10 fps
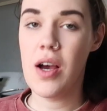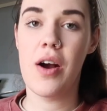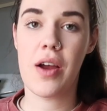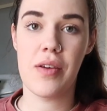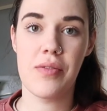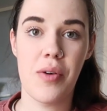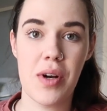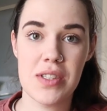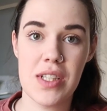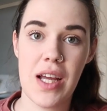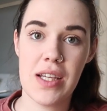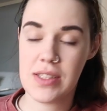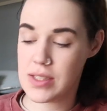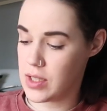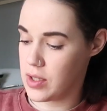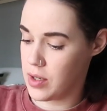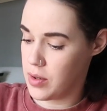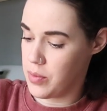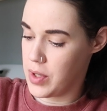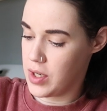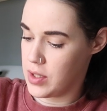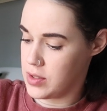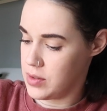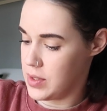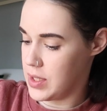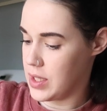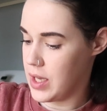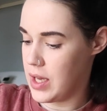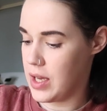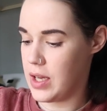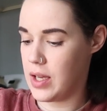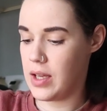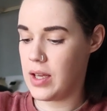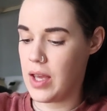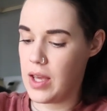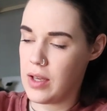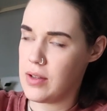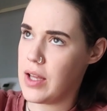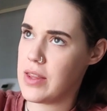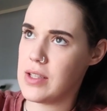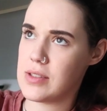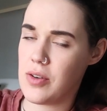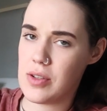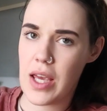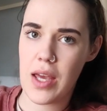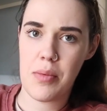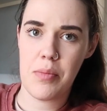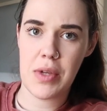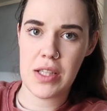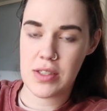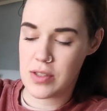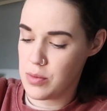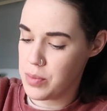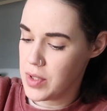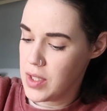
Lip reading: Okay, for tonight's dinner, we are doing I think it's called ham and bean soup.